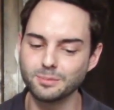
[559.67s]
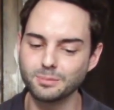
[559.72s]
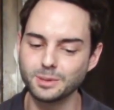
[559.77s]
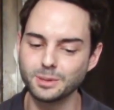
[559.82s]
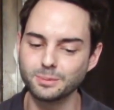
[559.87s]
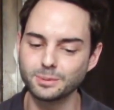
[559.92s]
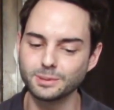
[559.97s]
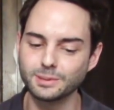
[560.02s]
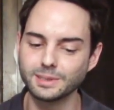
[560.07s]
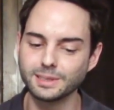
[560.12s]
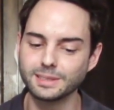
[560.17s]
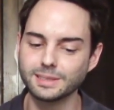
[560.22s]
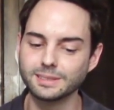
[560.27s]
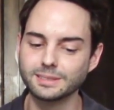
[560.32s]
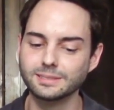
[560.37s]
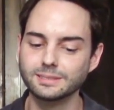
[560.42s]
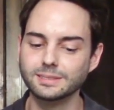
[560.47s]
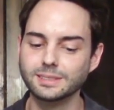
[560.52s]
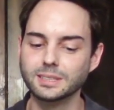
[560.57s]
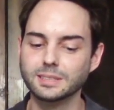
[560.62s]
and people
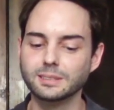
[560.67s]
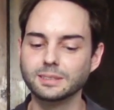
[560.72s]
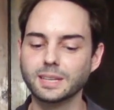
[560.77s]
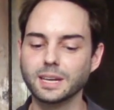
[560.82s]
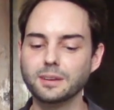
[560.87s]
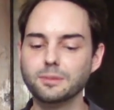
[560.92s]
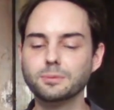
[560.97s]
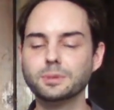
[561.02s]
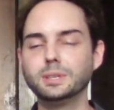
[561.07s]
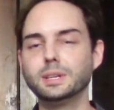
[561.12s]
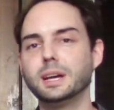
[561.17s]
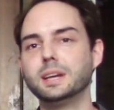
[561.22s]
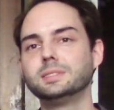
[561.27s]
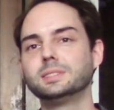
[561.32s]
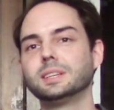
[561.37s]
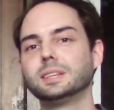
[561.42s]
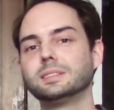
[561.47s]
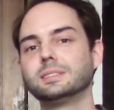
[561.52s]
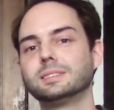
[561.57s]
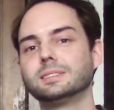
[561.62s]
are, you know, kind of
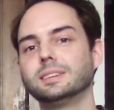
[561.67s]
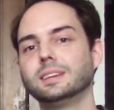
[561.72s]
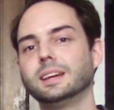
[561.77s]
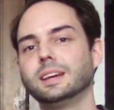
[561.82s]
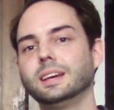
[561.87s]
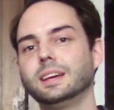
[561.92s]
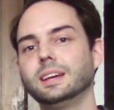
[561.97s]
realizing it's